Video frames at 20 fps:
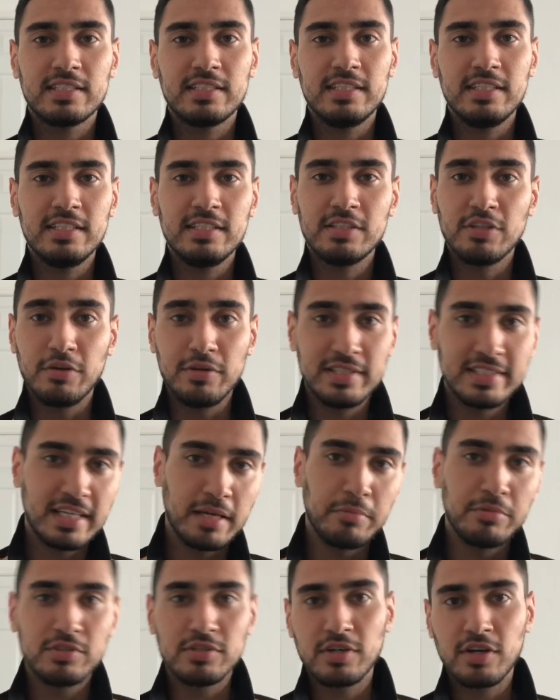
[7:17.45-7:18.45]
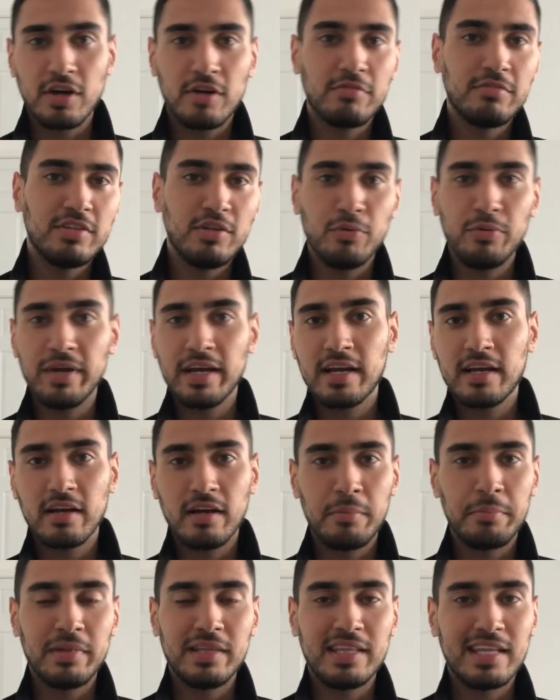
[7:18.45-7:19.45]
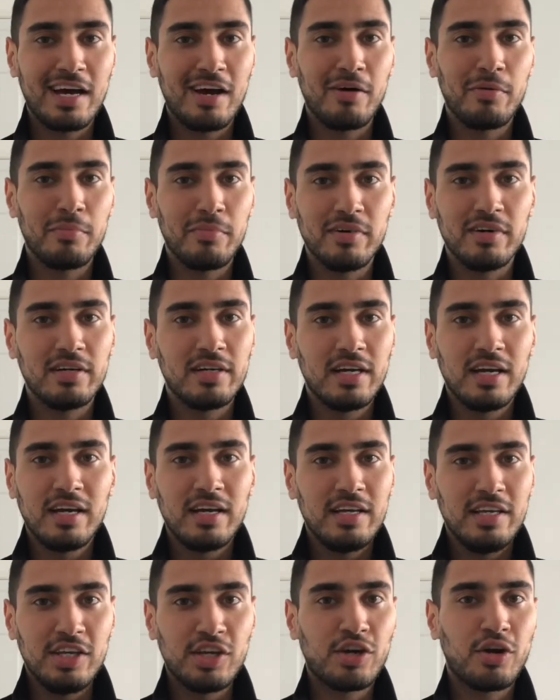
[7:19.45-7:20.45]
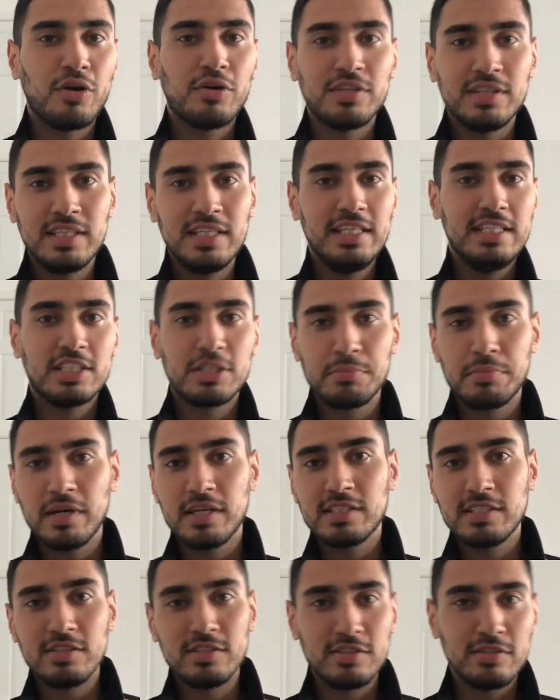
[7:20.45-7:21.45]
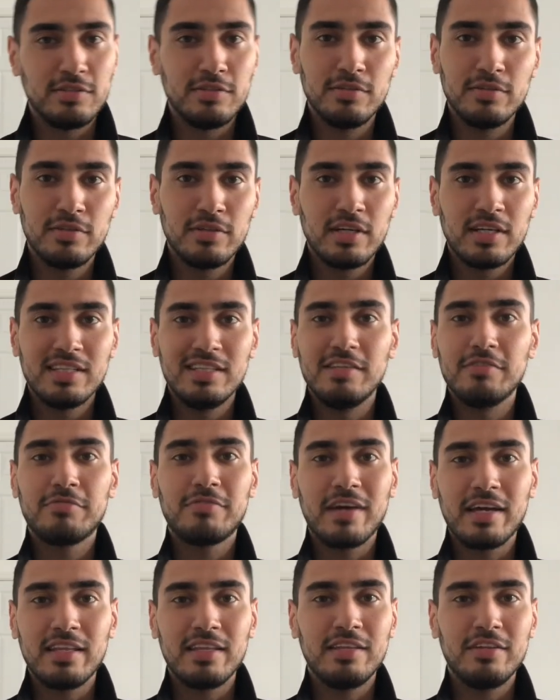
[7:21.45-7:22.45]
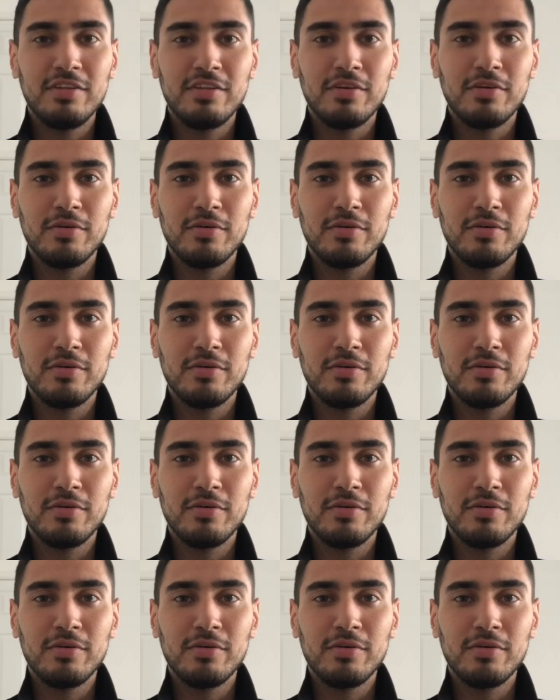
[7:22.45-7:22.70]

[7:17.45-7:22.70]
He's able to cover the wing up and down, but you can't teach a person to defend,